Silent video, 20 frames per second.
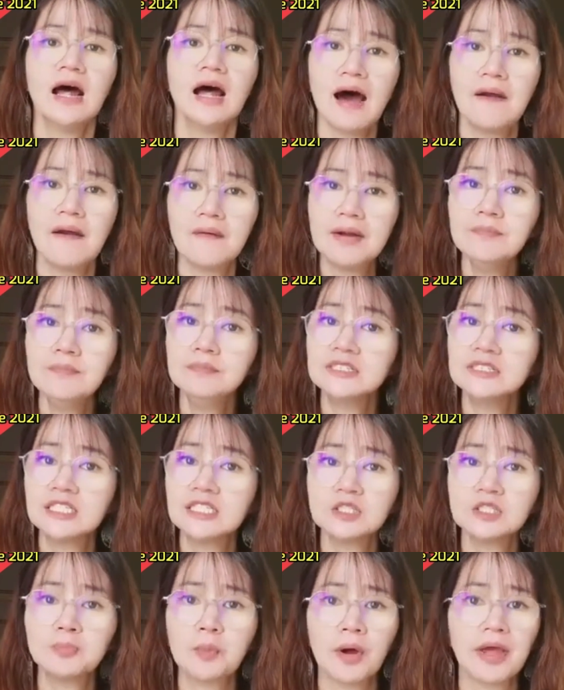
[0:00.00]
RM
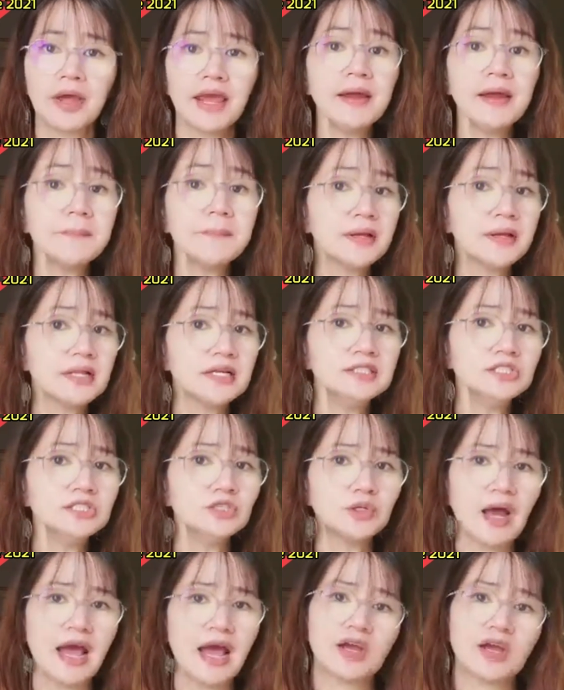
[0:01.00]
6.8 million
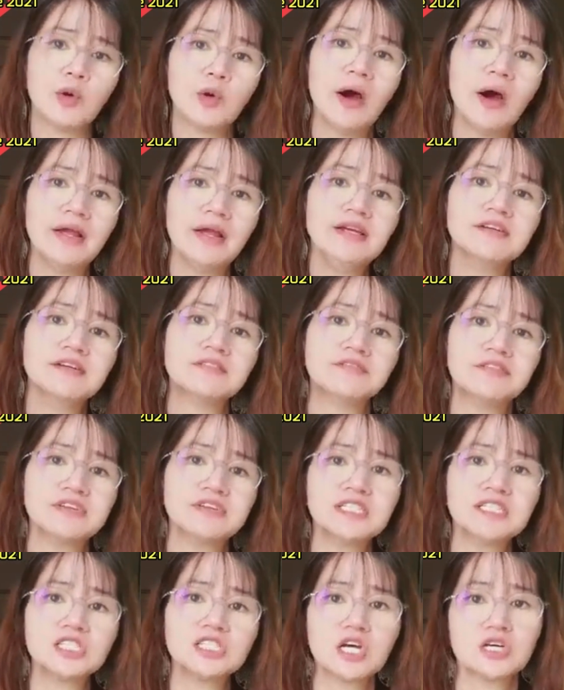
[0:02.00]
to acquire
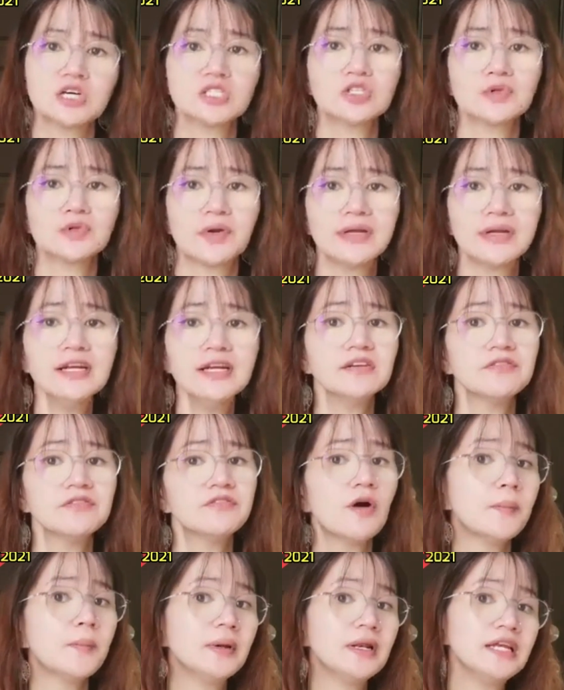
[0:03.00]
FinSource Credit,
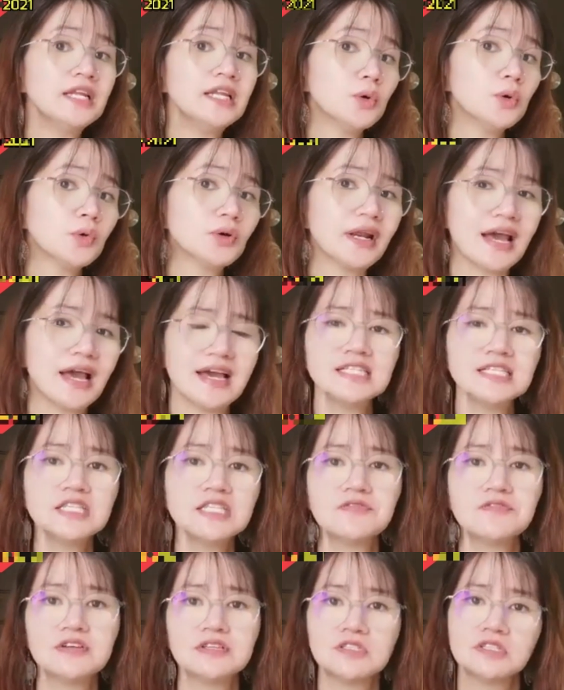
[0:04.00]
formerly known
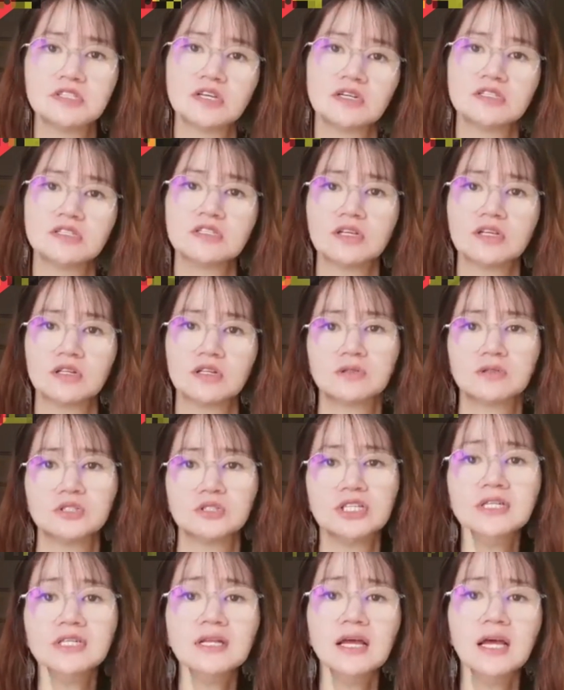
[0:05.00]
as FinSource
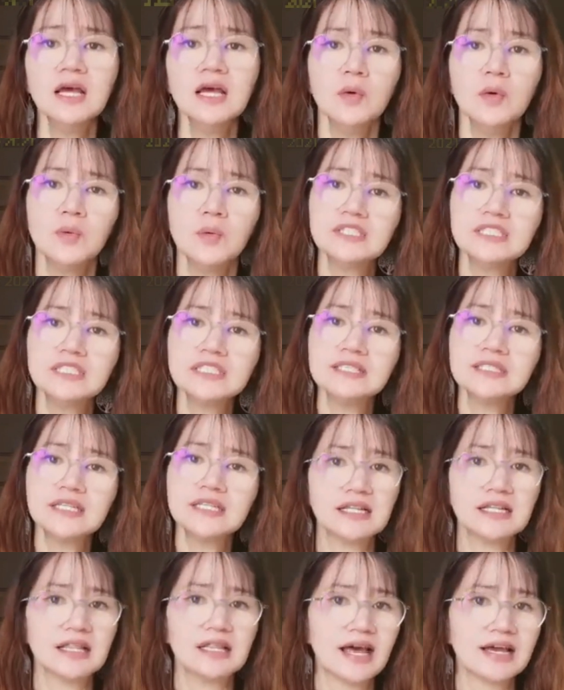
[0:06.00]
Solution, which is
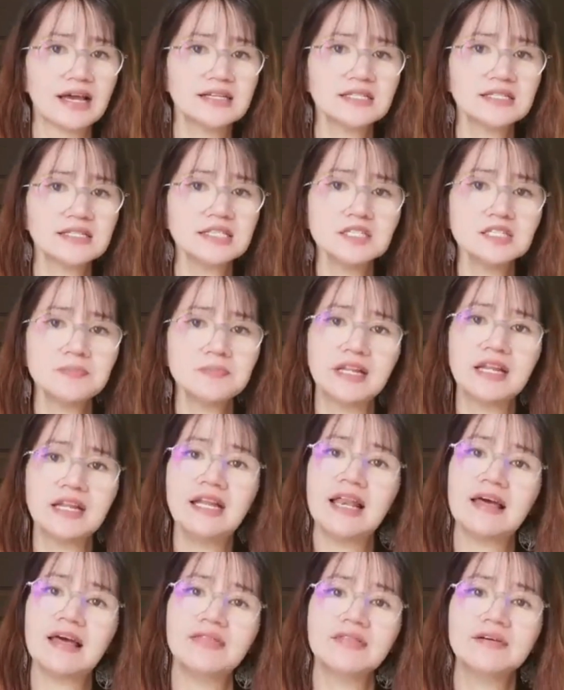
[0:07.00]
a licensed
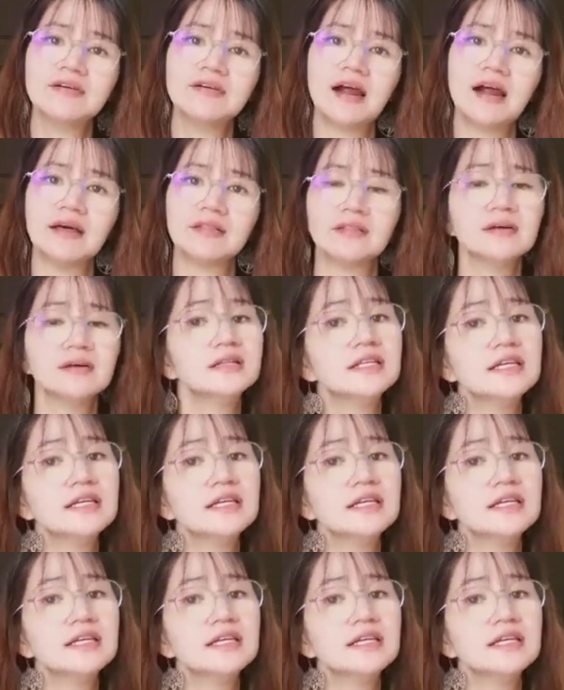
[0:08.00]
money lender under